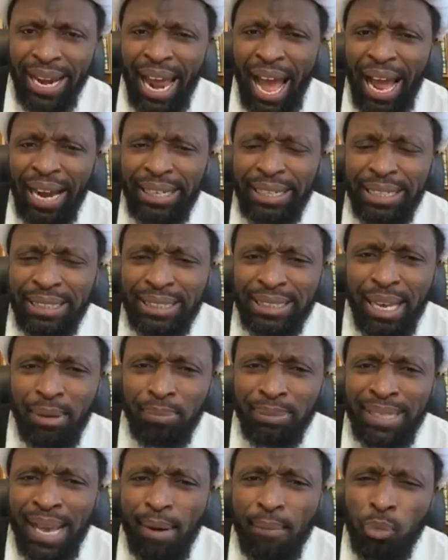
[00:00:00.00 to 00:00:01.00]
at the same
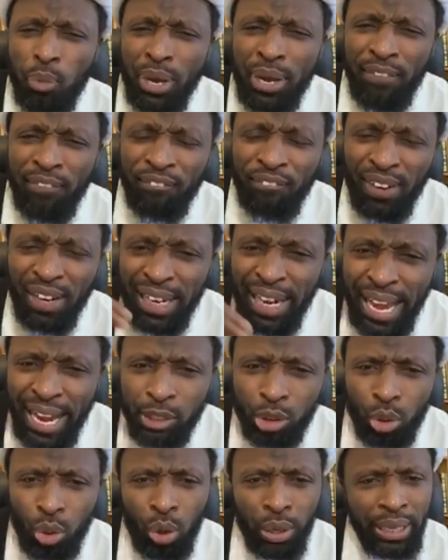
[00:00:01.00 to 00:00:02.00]
time we
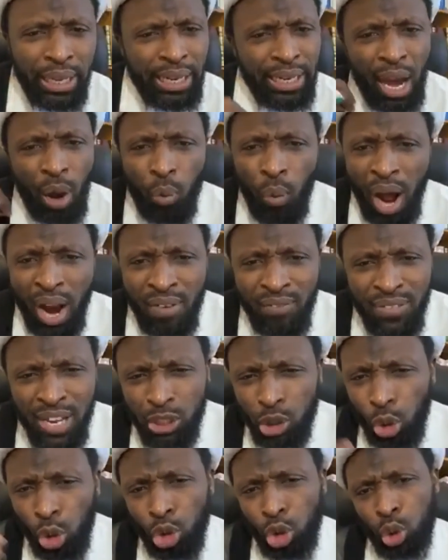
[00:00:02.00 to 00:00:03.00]
reflect on either one
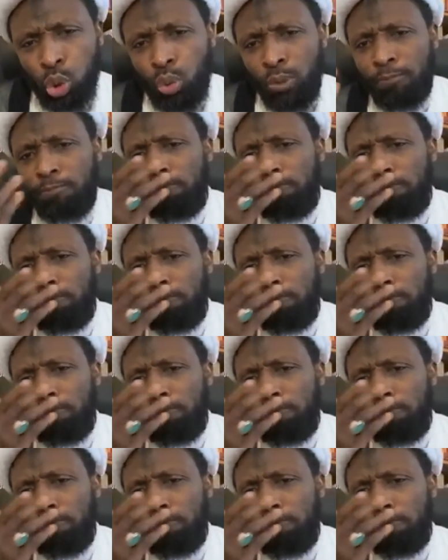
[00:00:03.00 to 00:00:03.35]
verse or two.